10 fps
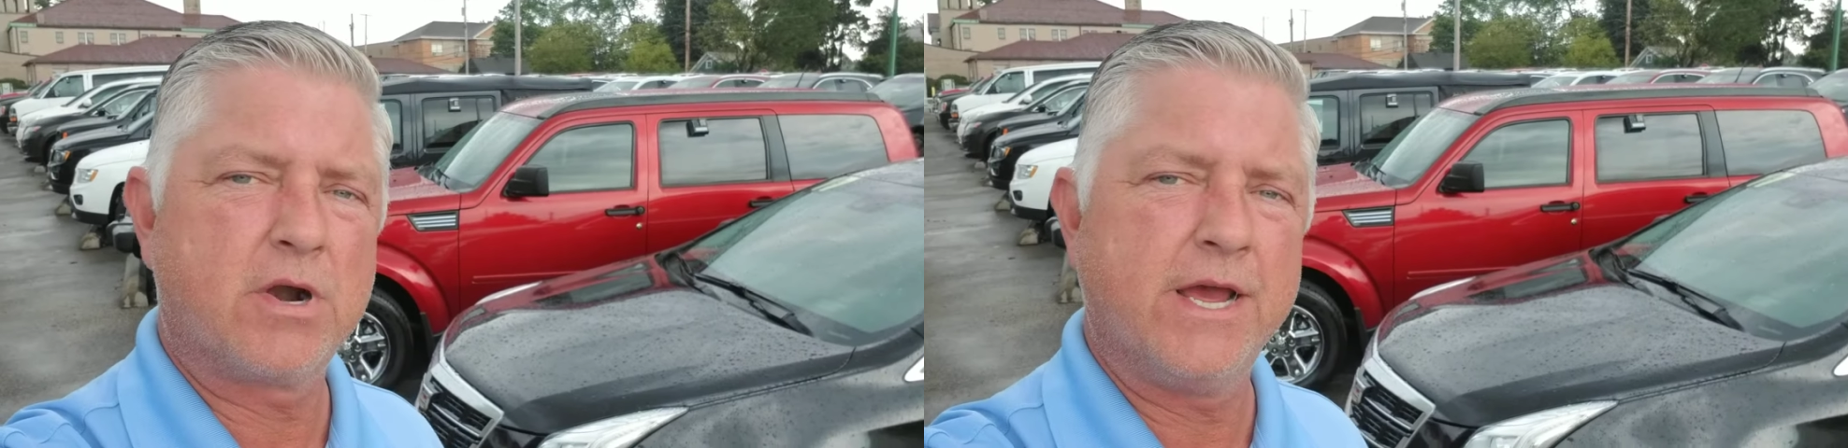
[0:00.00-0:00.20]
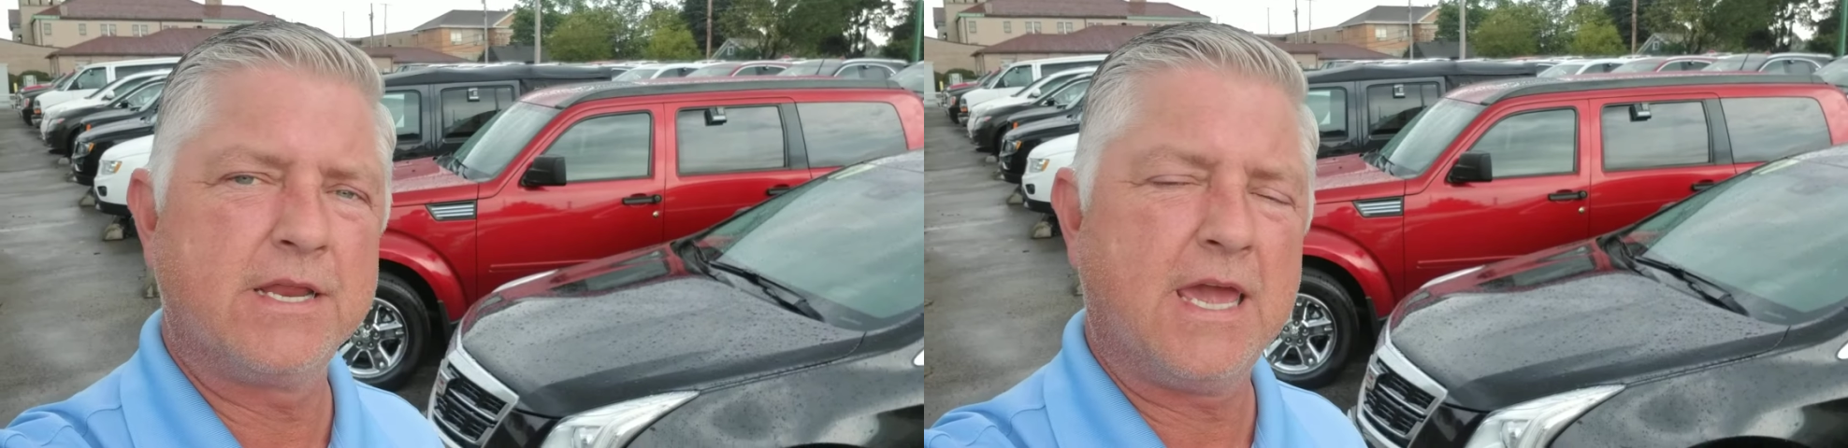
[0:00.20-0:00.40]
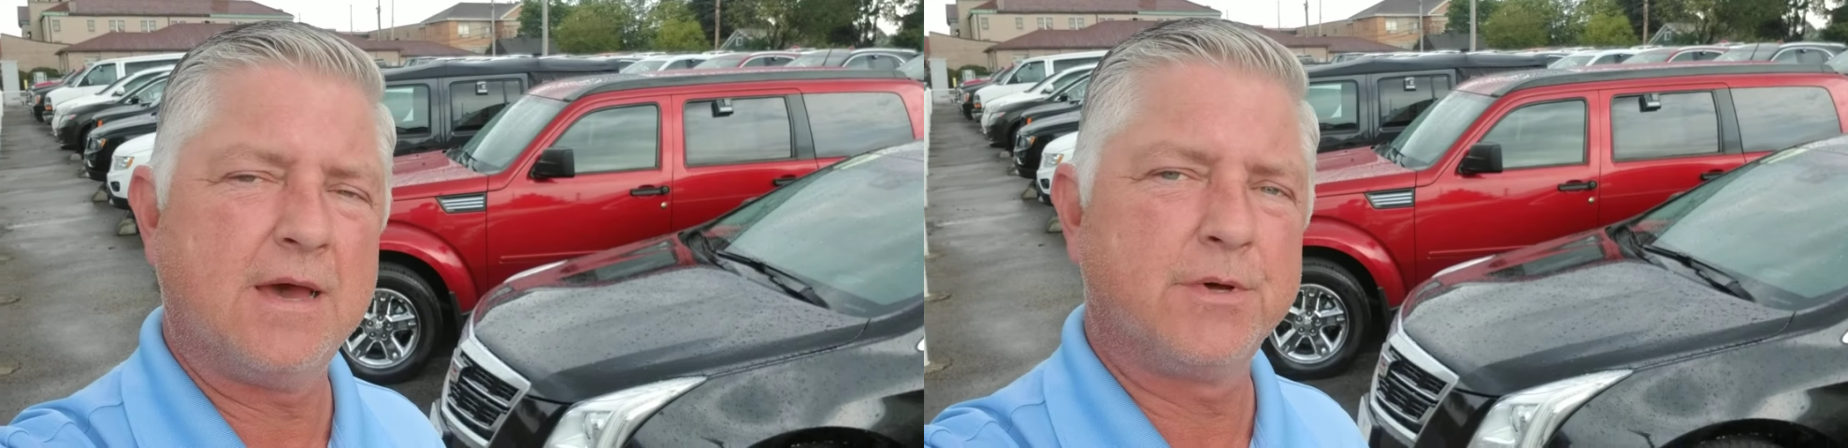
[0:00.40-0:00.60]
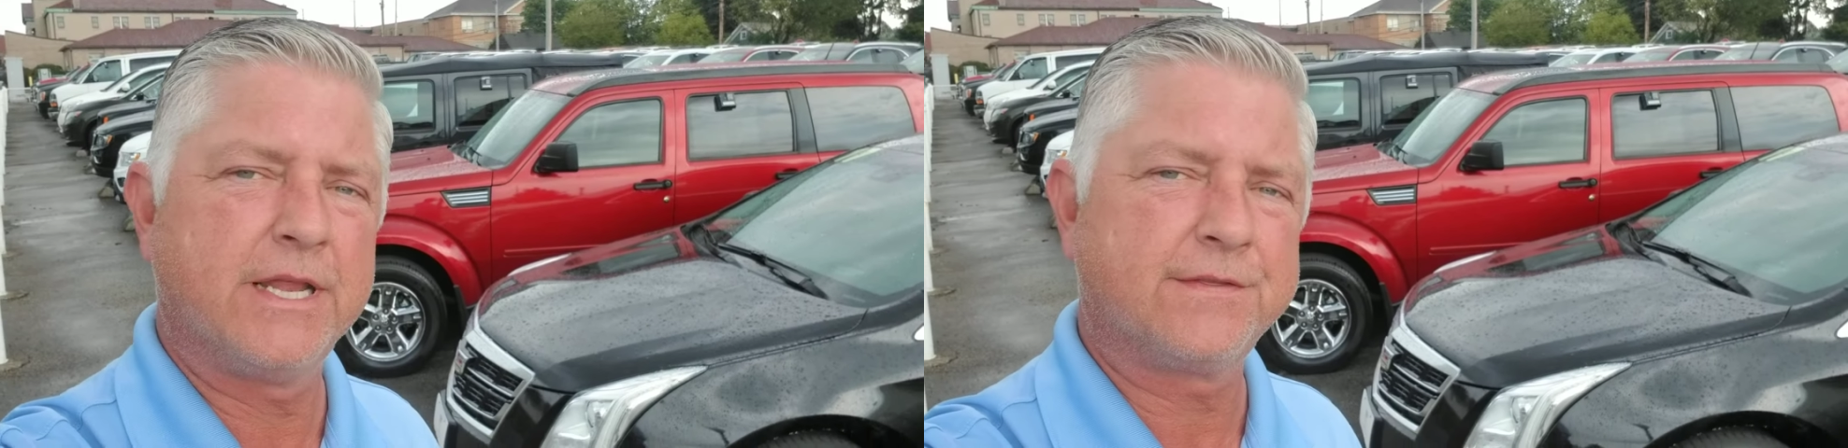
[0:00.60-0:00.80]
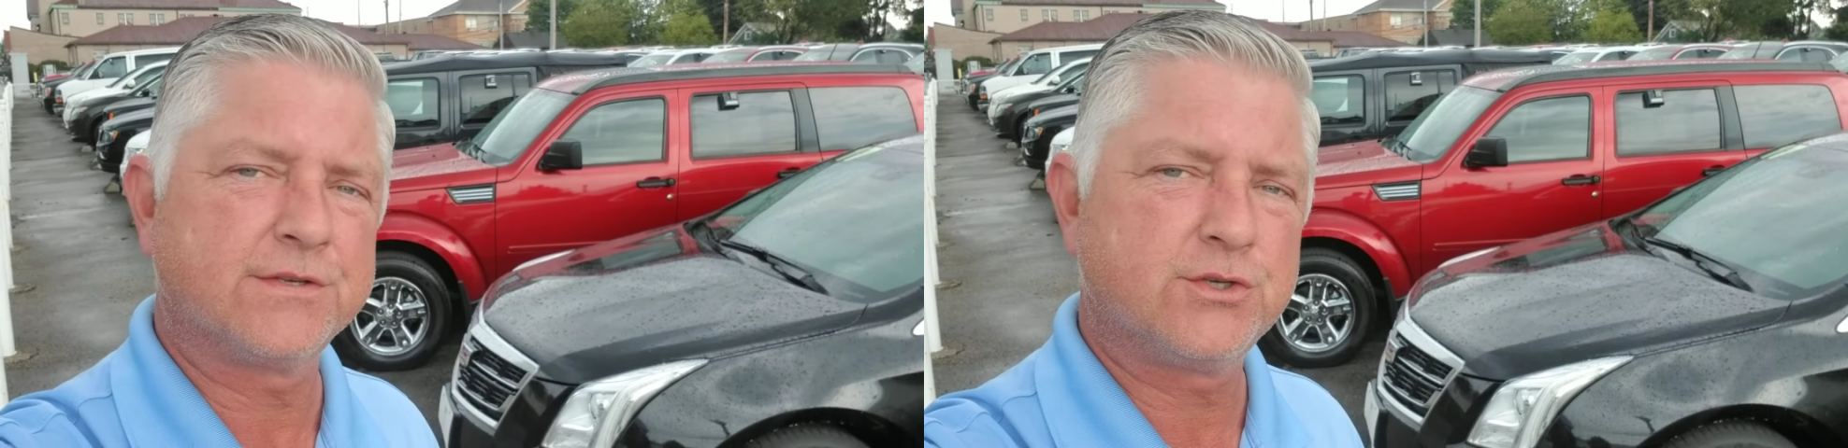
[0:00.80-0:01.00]
Bryan Campbell,
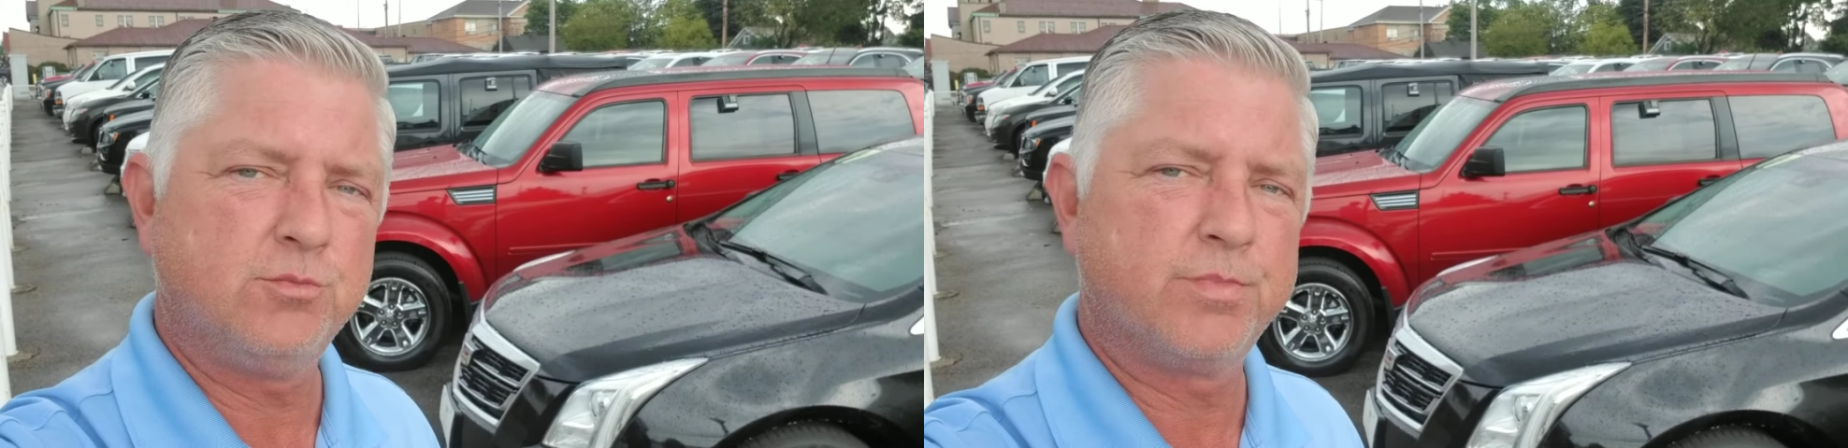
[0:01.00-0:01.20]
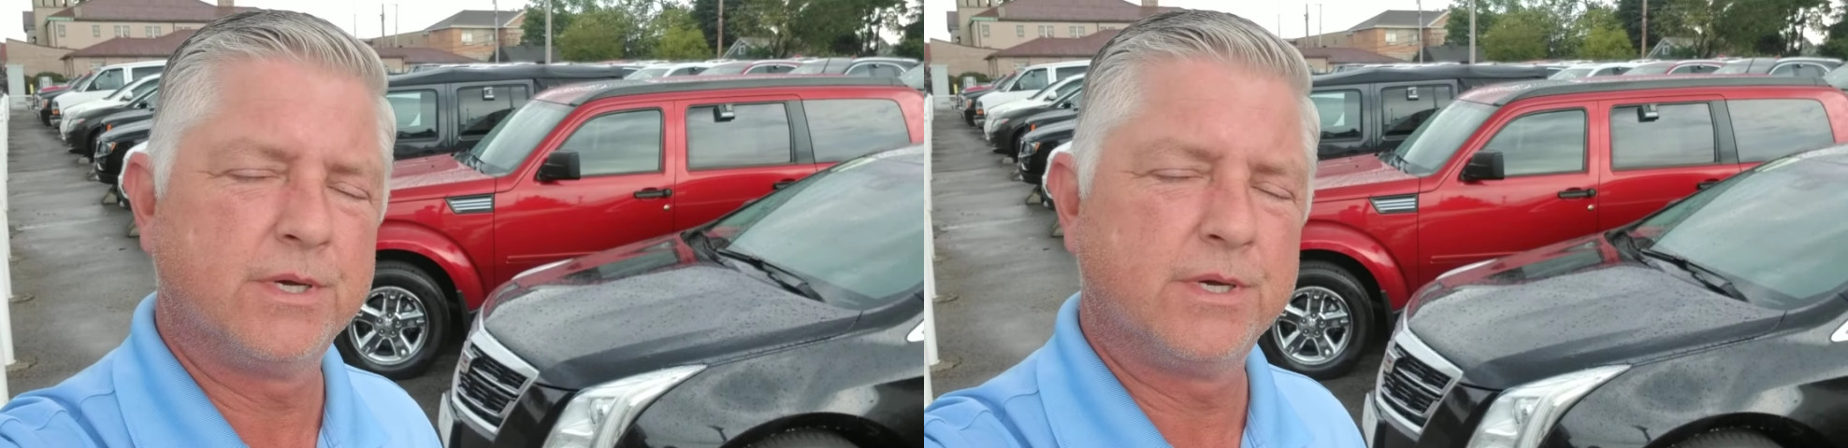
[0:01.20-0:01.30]
like the soup,